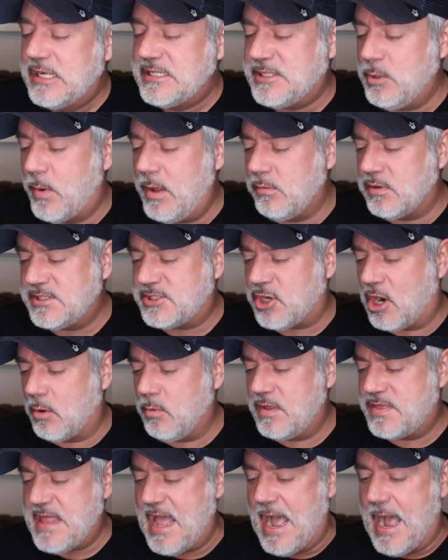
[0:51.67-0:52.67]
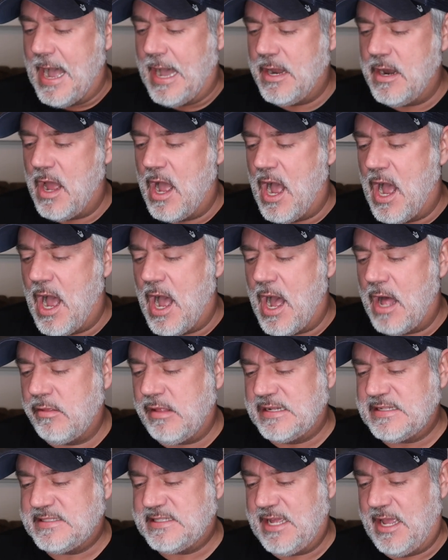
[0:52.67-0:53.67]
So we will start with that. Uh,
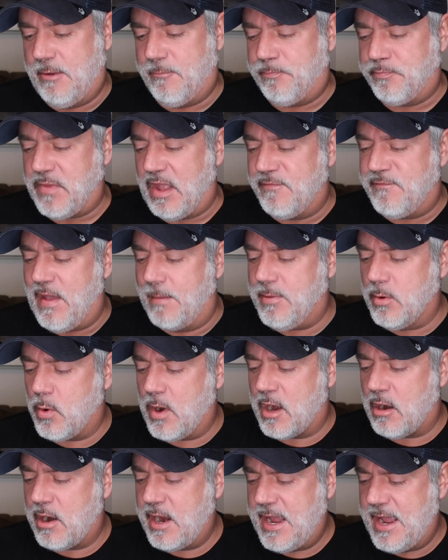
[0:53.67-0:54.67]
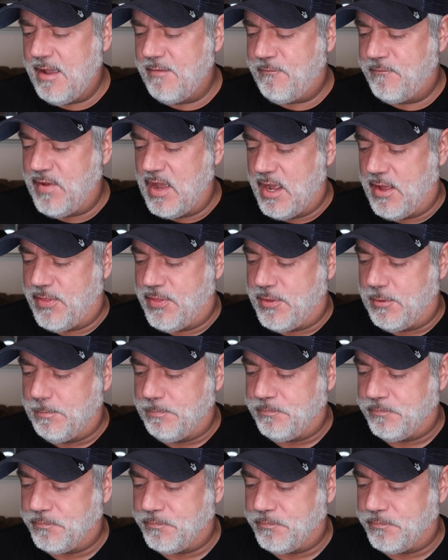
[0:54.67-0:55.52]
let's see. February fifth.